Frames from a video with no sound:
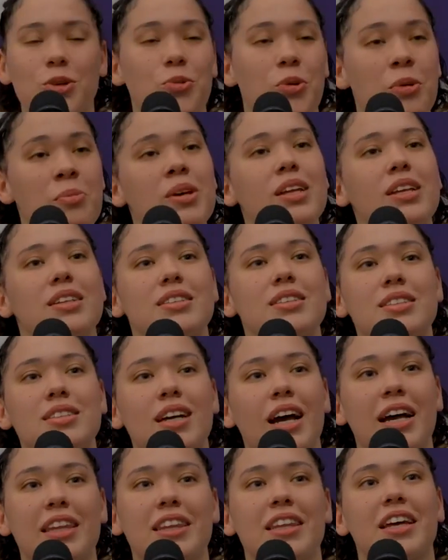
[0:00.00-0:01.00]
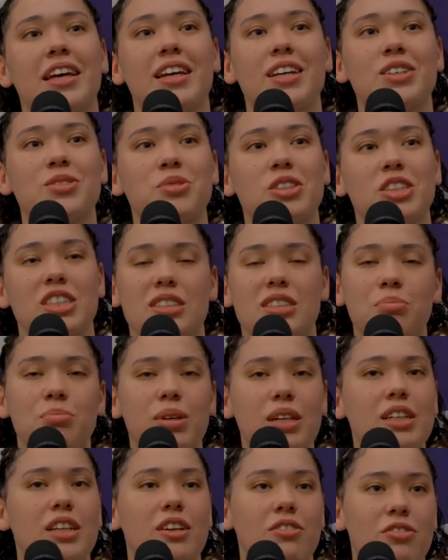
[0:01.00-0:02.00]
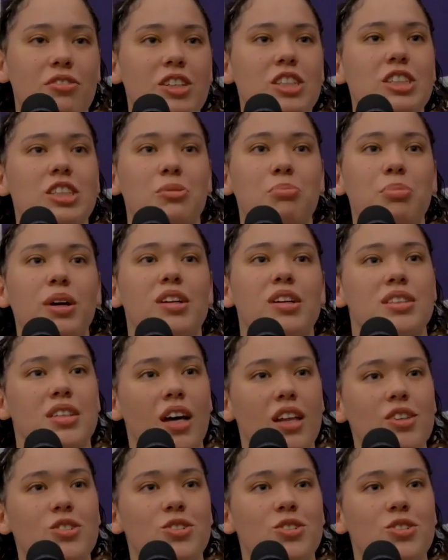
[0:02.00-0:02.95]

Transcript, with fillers: women's athletics, which is a big difference compared to other